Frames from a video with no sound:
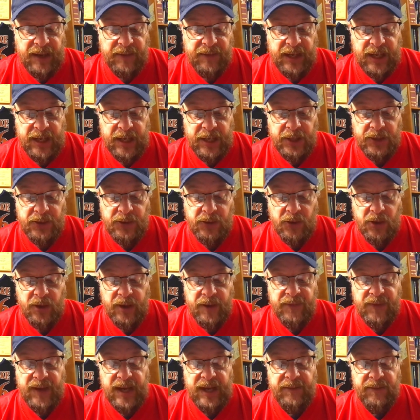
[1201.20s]
yards,
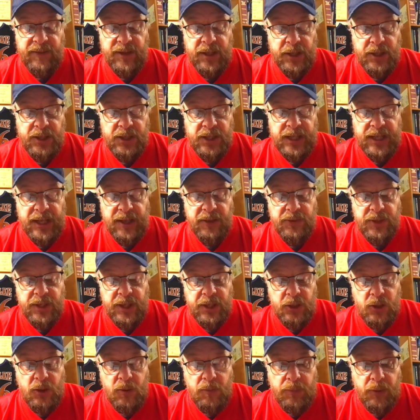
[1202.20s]
35 touchdowns, and
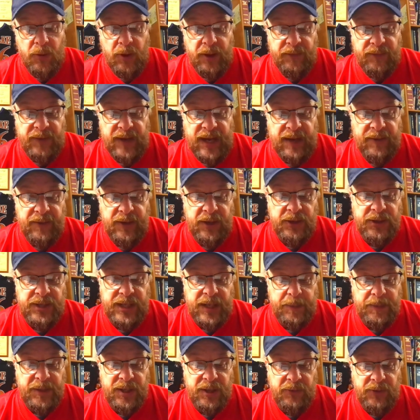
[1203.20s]
a 2.5
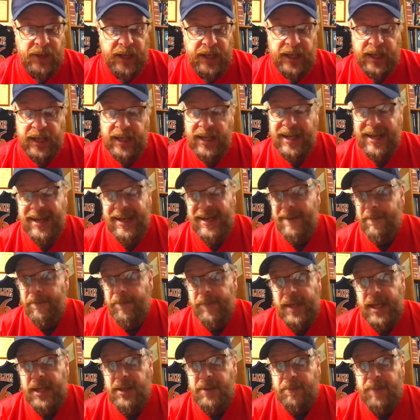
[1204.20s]
interception rate.
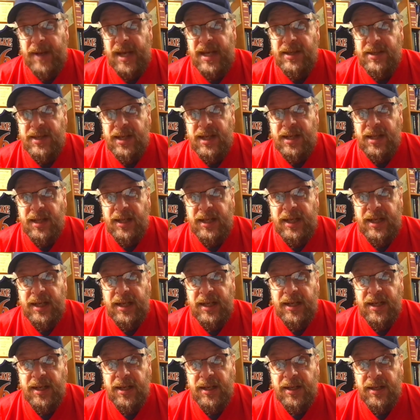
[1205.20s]
He's basically
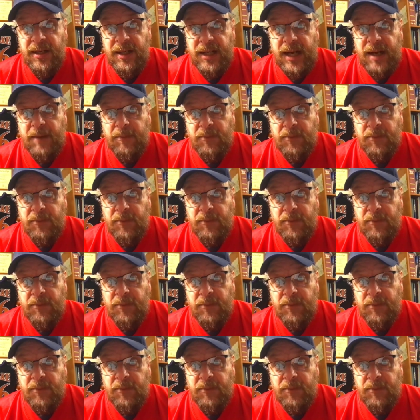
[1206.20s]
Tom